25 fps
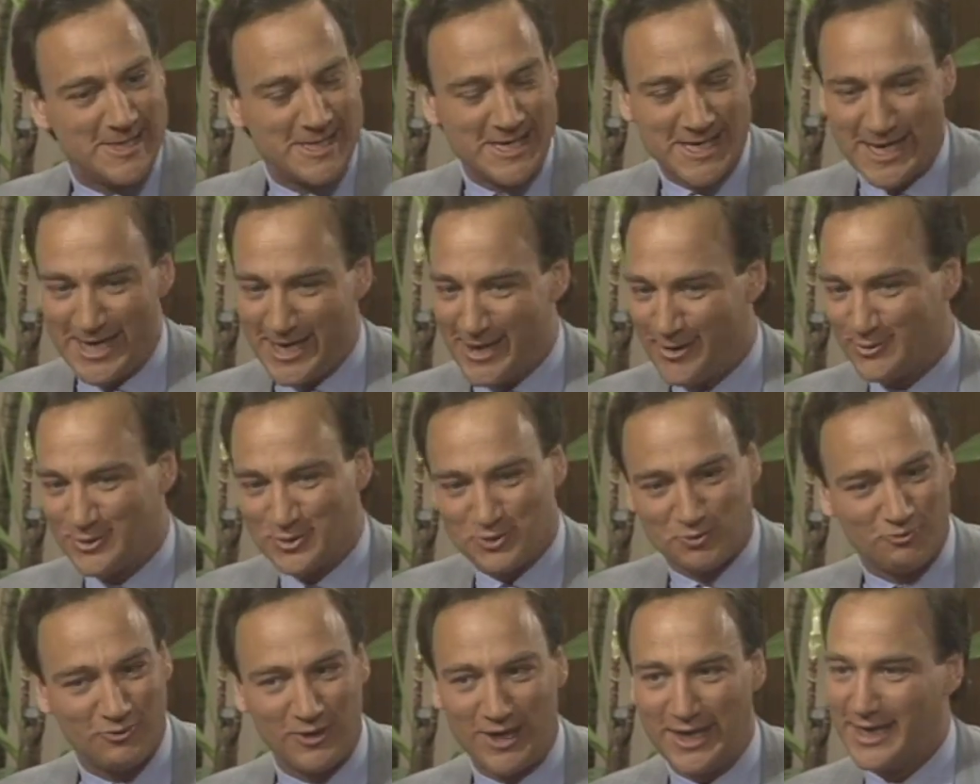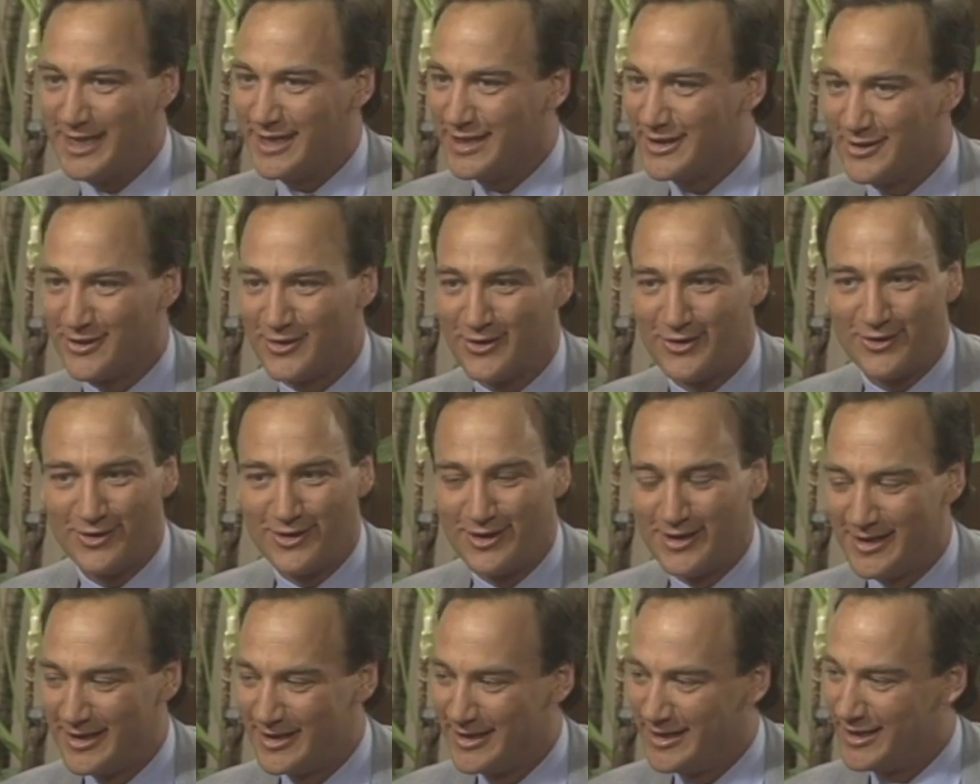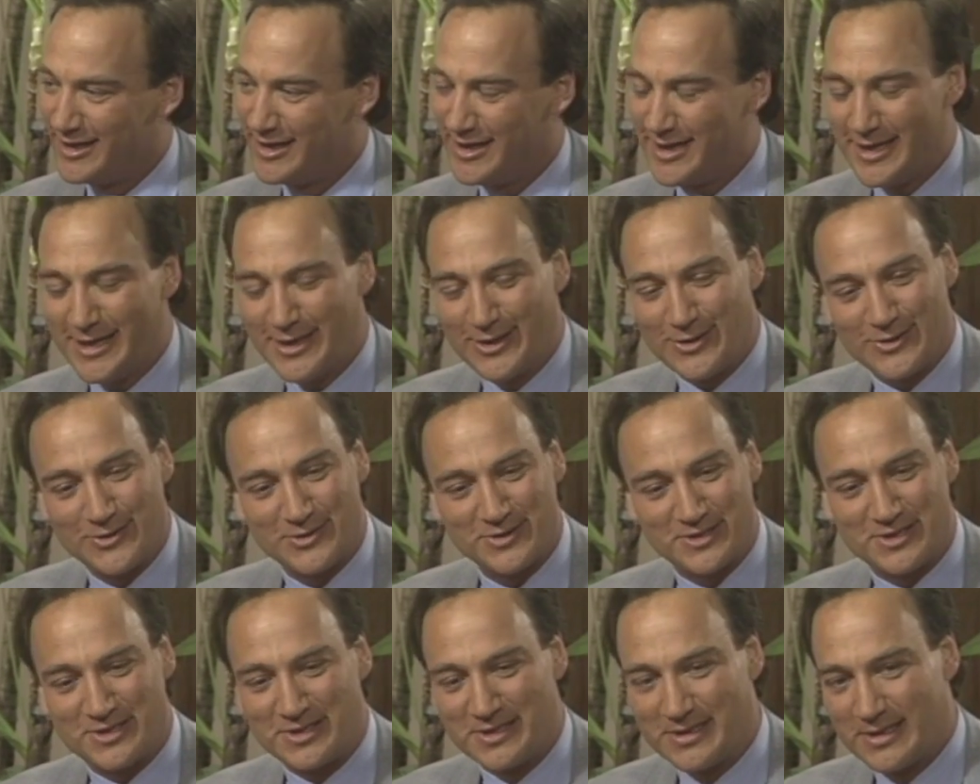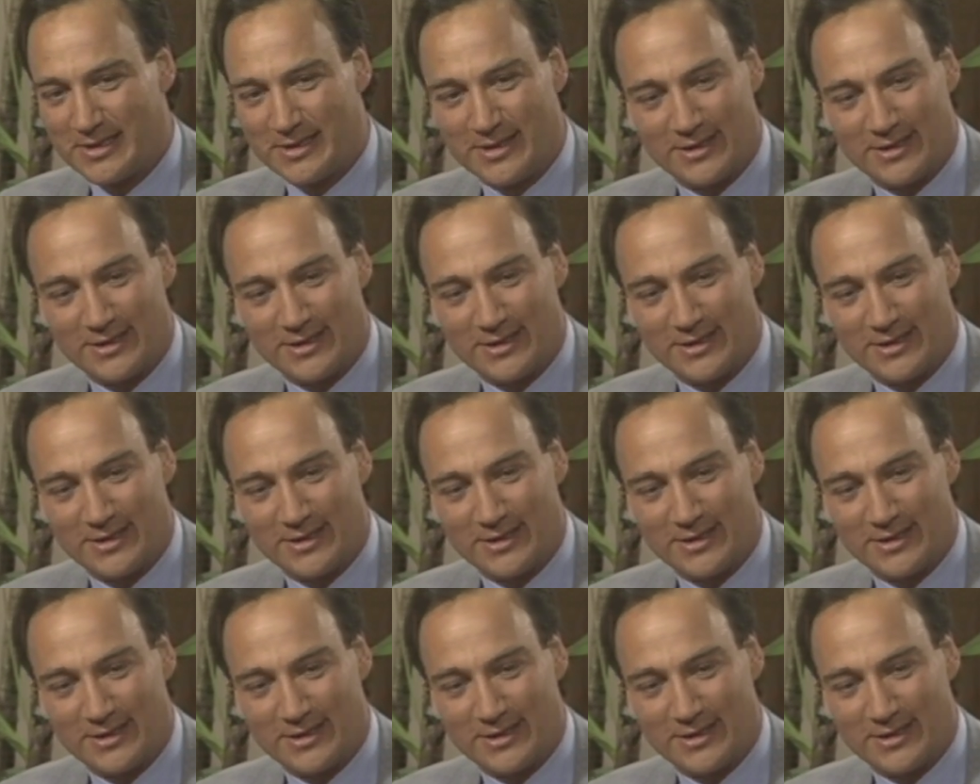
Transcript: and I was ready, you know, and he goes,